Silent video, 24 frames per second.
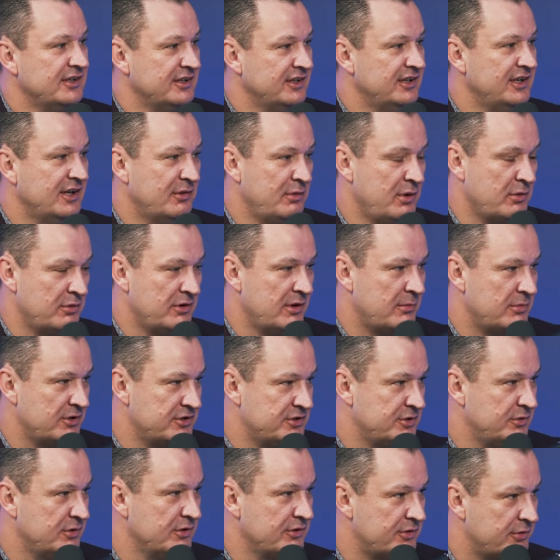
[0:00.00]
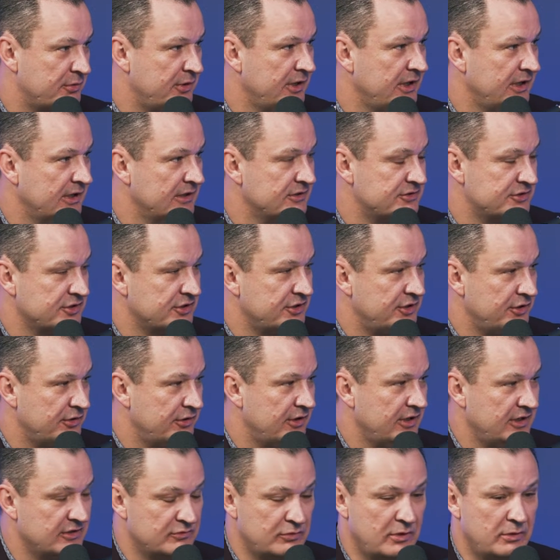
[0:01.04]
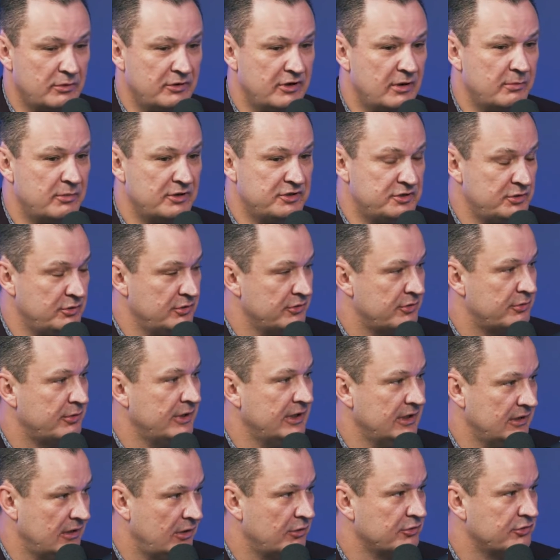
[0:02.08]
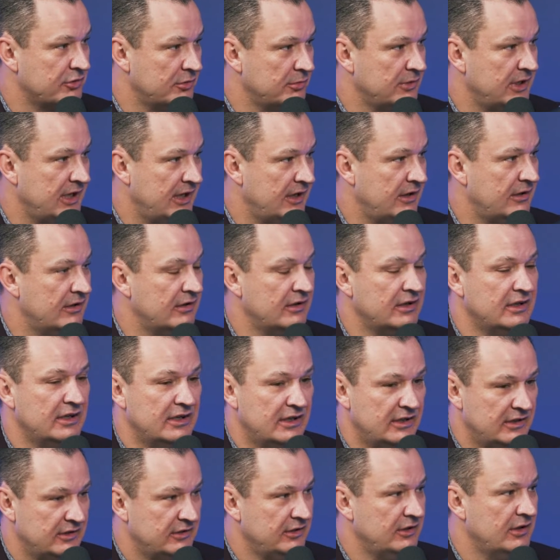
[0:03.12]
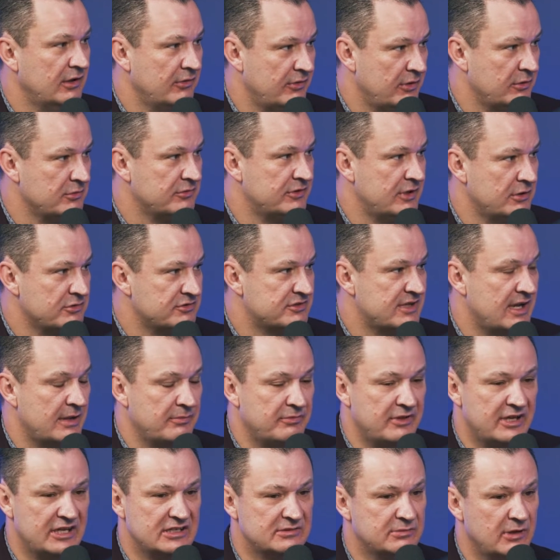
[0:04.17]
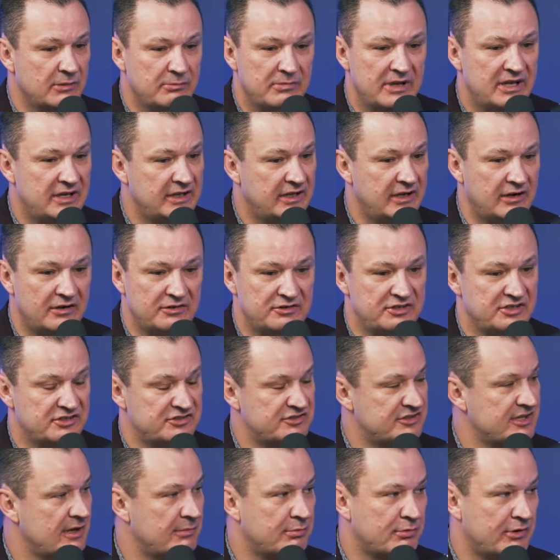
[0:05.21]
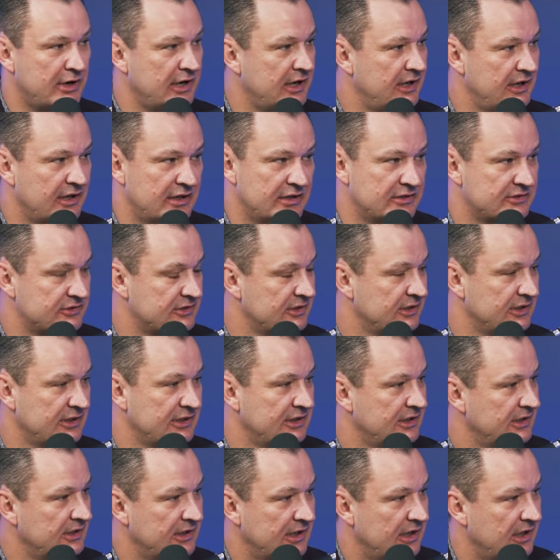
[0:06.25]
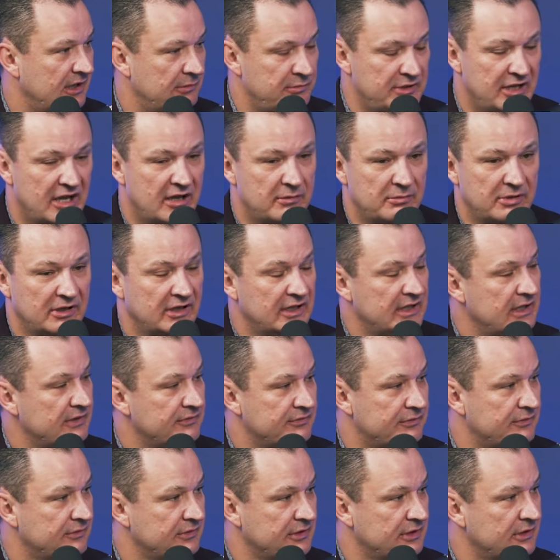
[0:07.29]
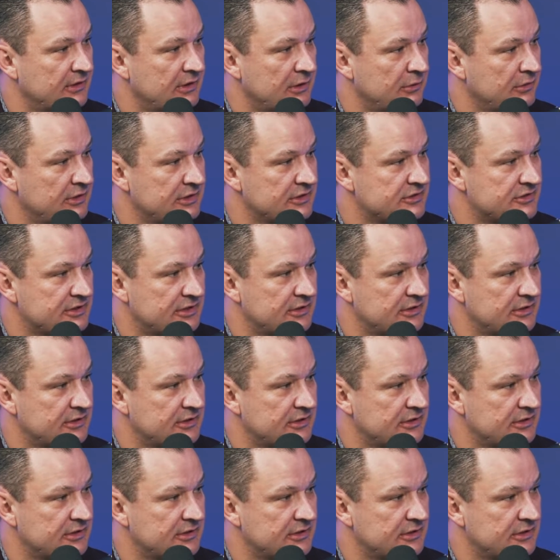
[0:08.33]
We were number 2 or 3 in securities. We were number 2 or 3 in long-term care. Those type things. But Medicare just separated us beyond belief. On it.